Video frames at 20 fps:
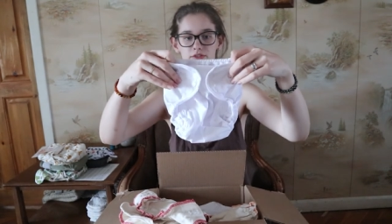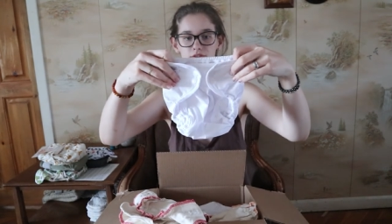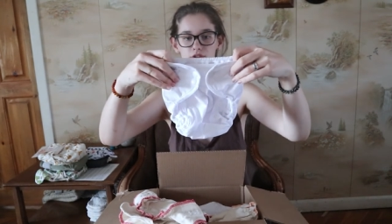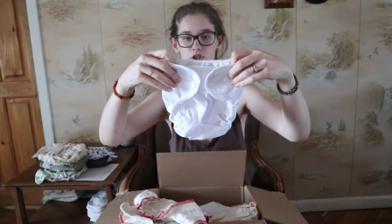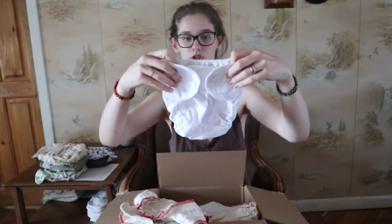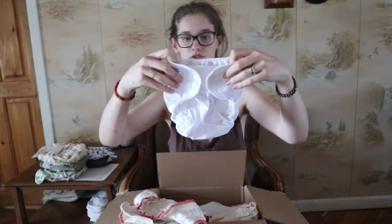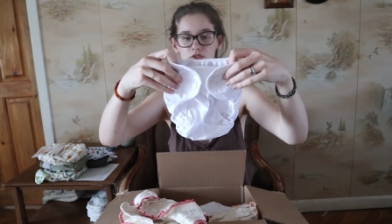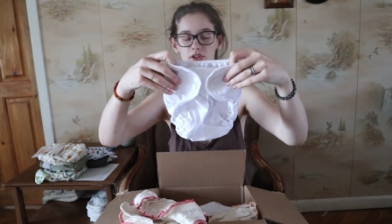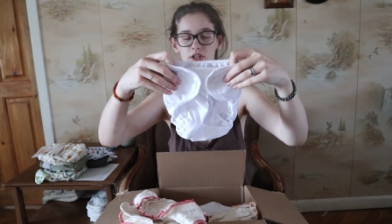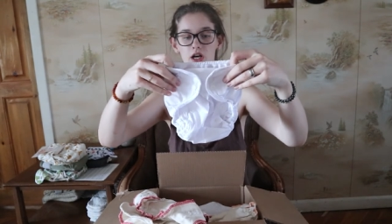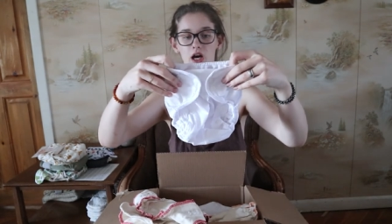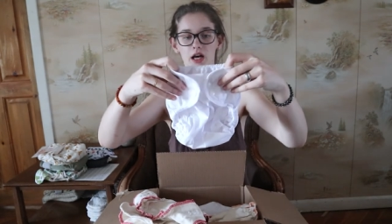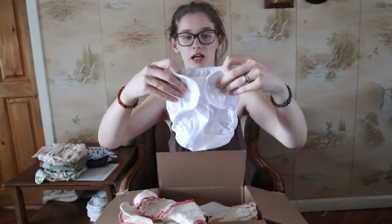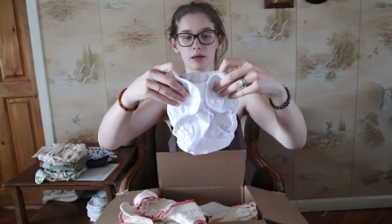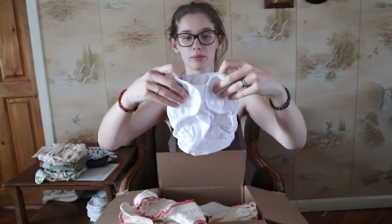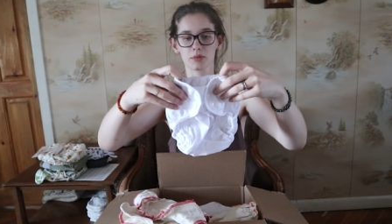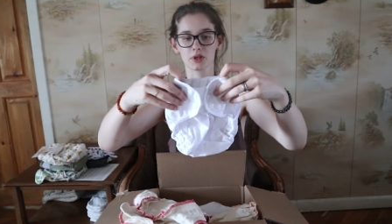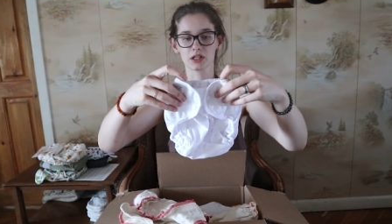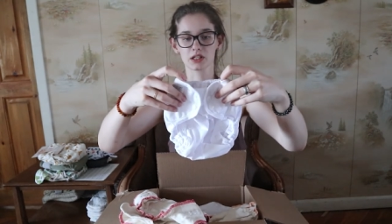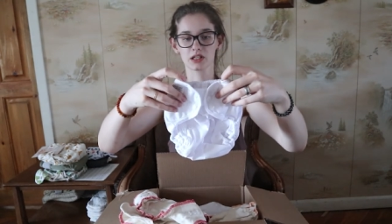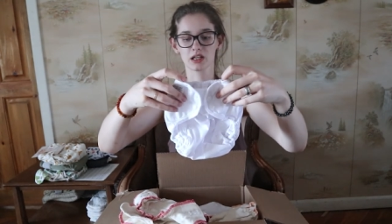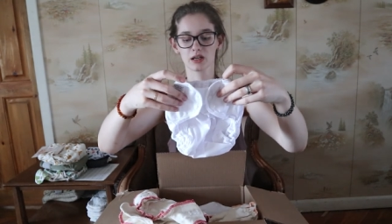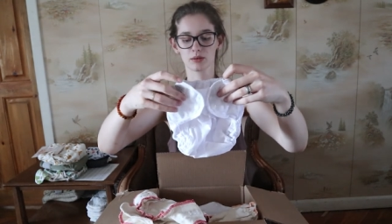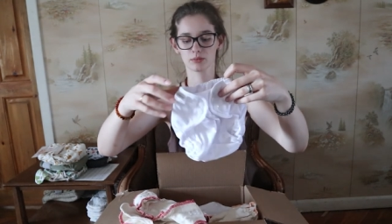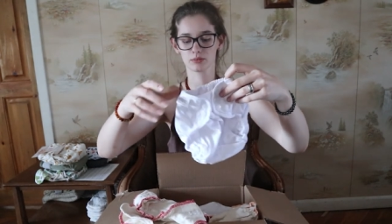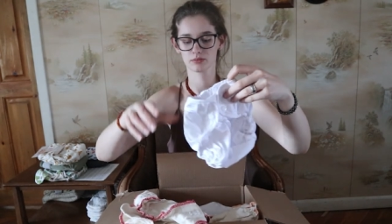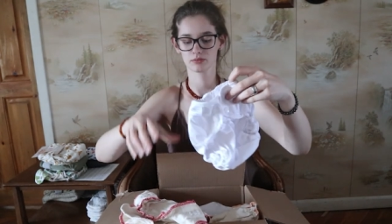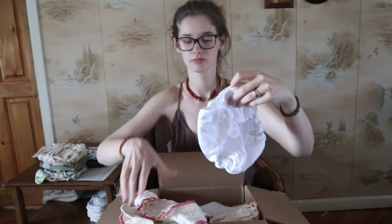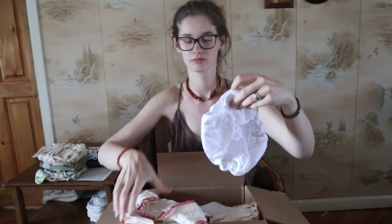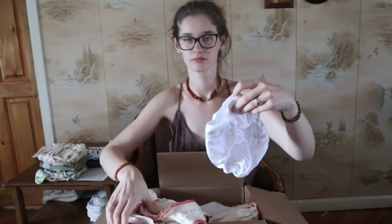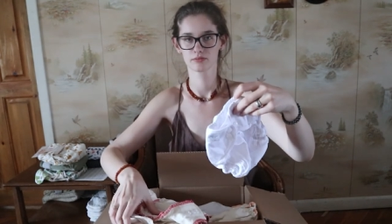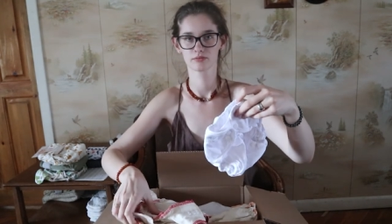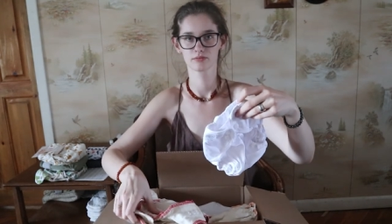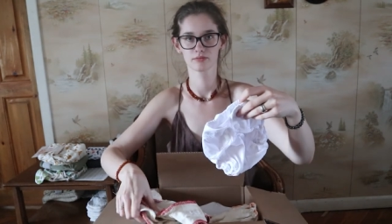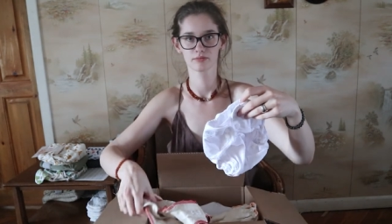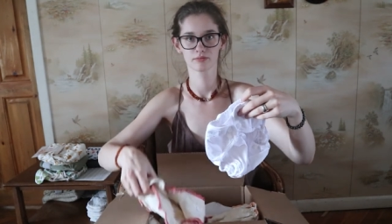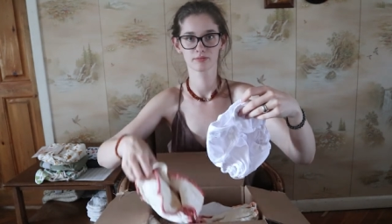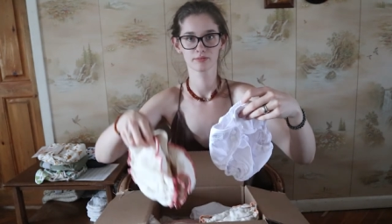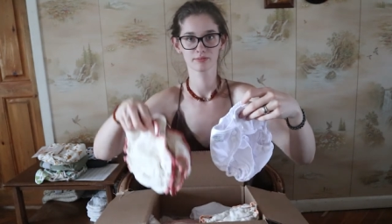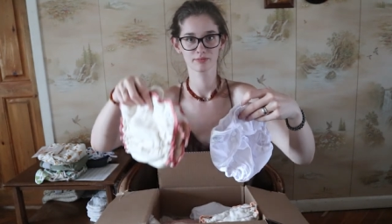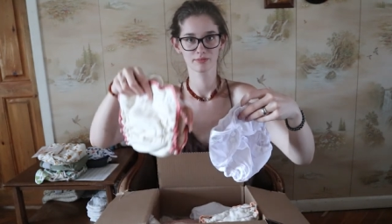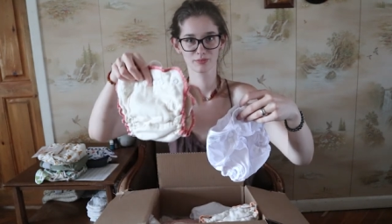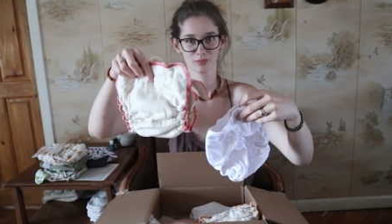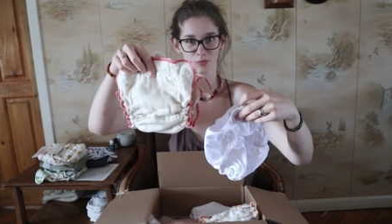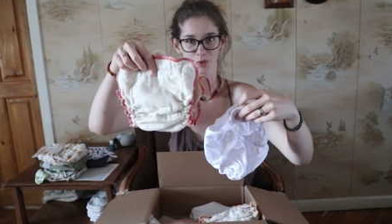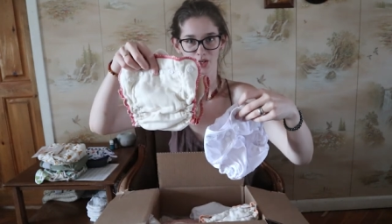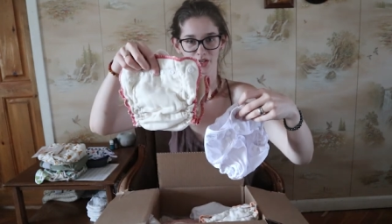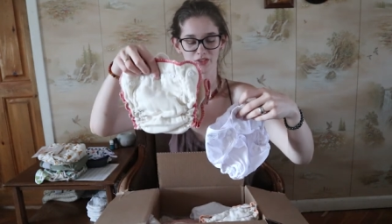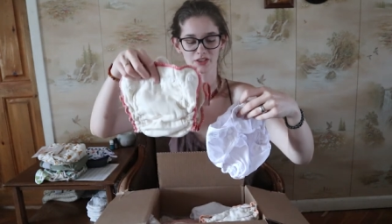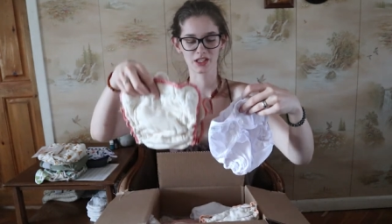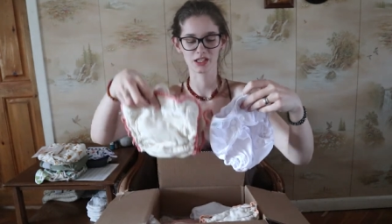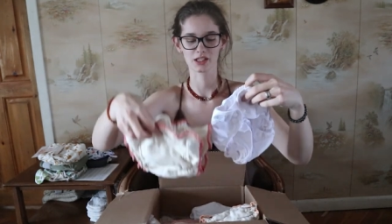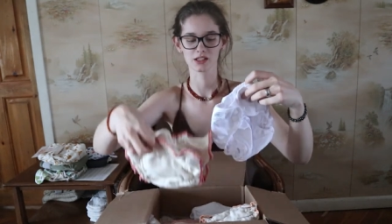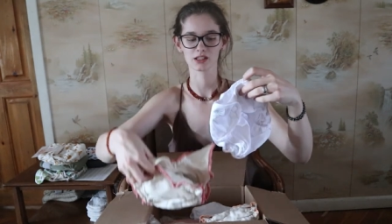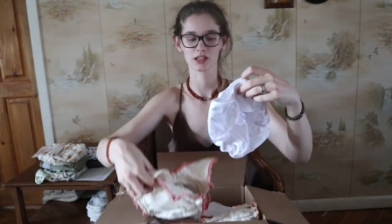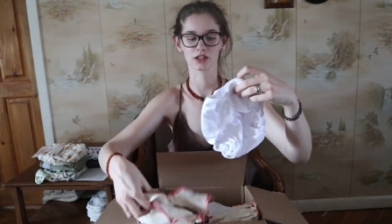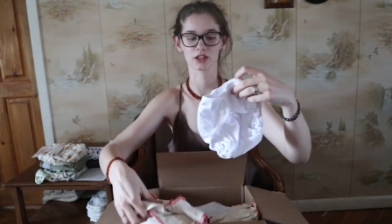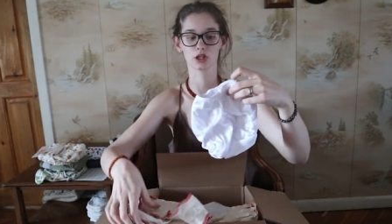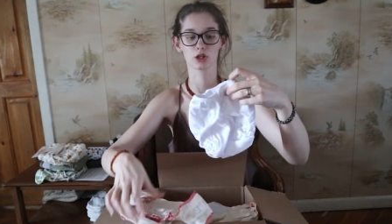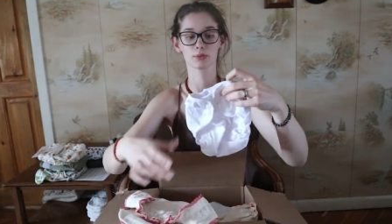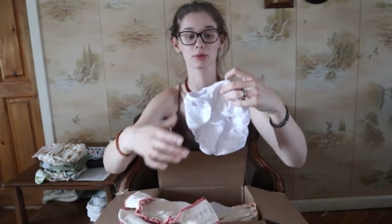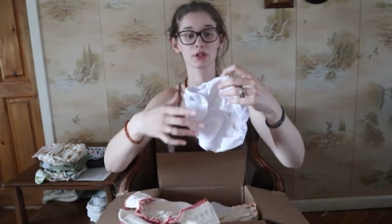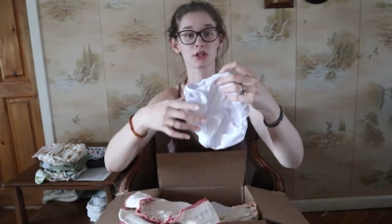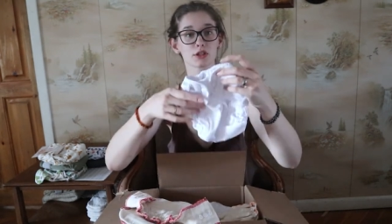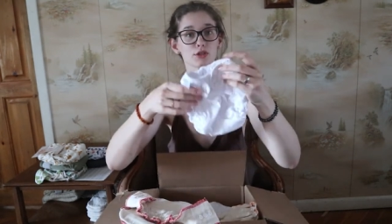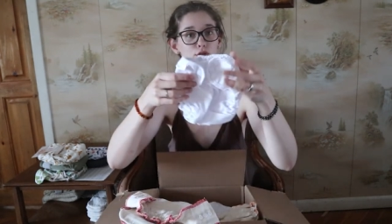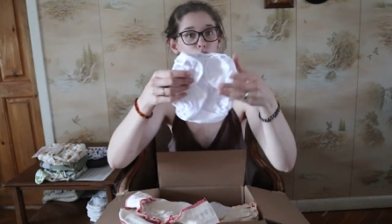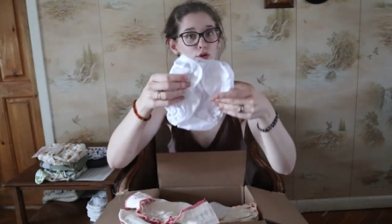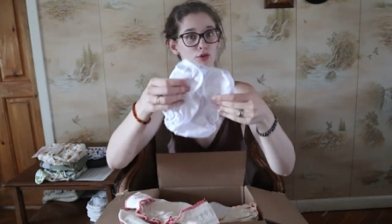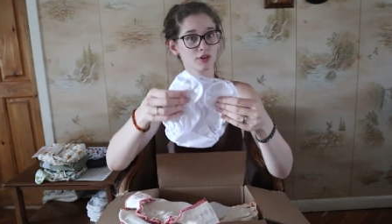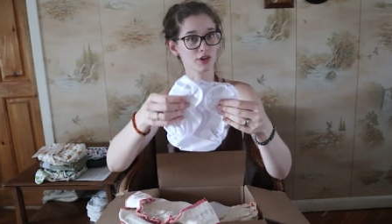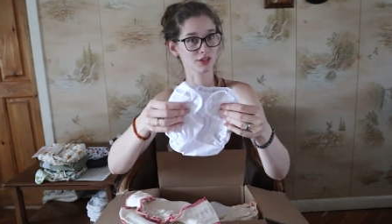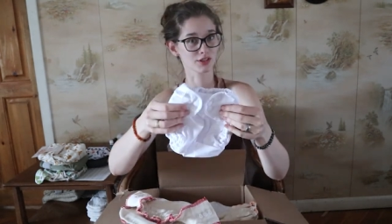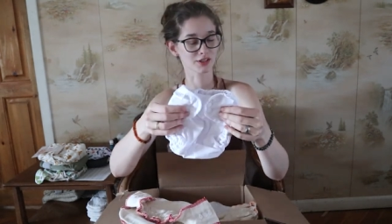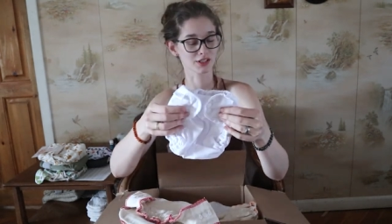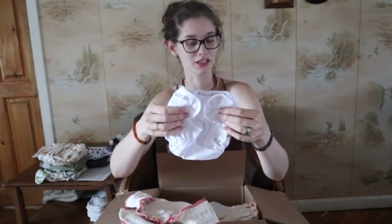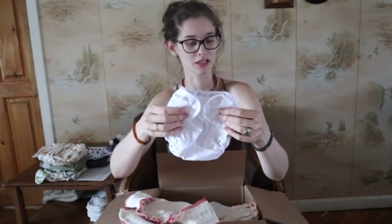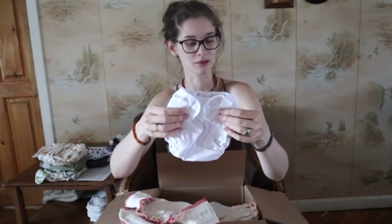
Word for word: Should fit on a medium, one of these, and then you put this over it to